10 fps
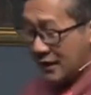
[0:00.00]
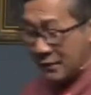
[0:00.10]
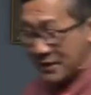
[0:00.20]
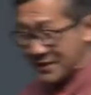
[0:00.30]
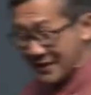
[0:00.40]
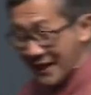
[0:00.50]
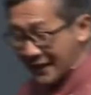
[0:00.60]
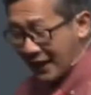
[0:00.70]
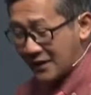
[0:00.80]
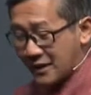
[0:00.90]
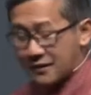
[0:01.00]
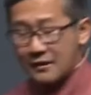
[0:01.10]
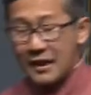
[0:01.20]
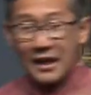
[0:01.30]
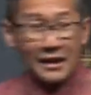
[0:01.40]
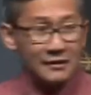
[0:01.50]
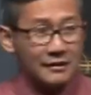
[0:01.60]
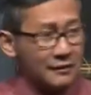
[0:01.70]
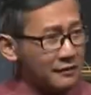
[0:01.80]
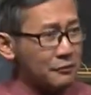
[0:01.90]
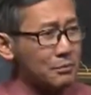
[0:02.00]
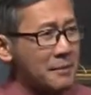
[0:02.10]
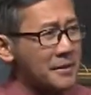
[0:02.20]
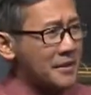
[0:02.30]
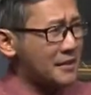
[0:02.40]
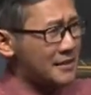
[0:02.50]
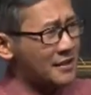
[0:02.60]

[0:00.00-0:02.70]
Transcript: It was dedicated. And remember this,